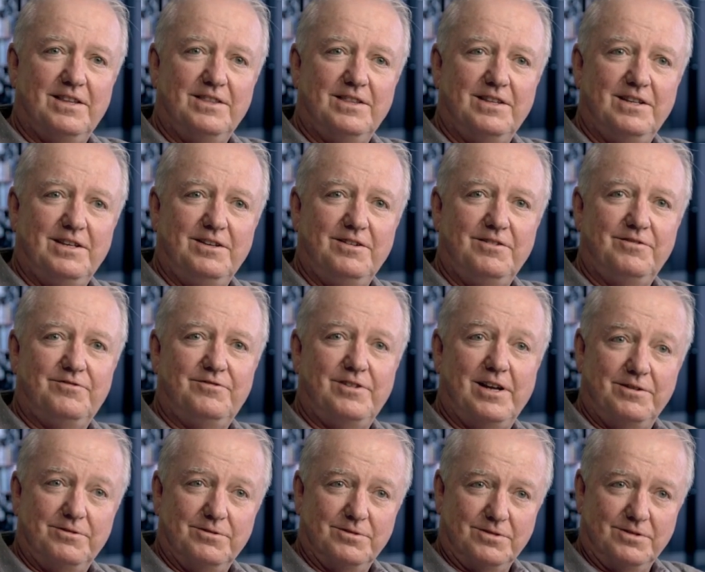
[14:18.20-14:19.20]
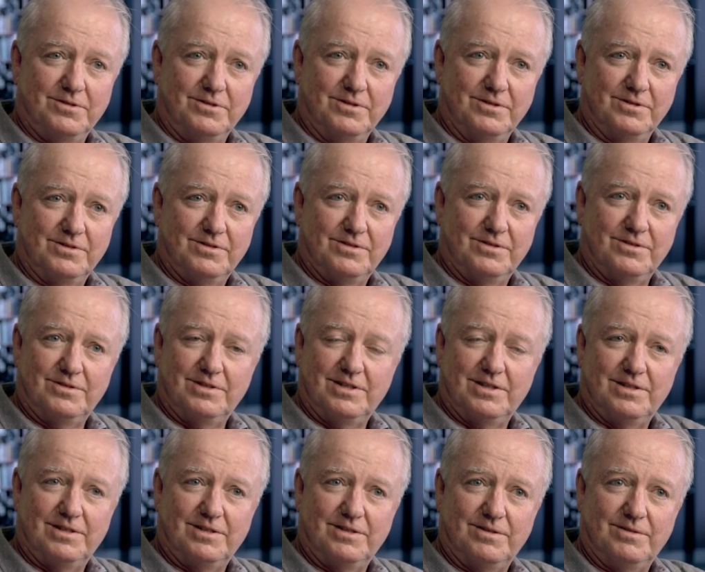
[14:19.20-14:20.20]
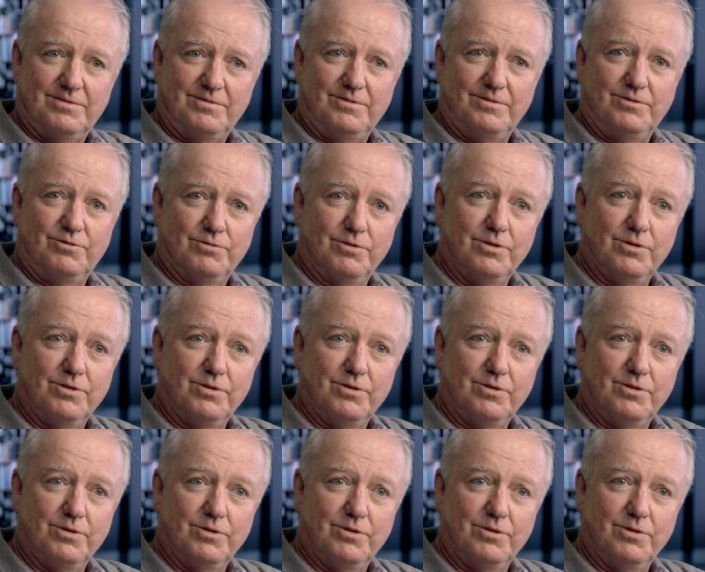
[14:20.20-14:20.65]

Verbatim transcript: and the federal uh,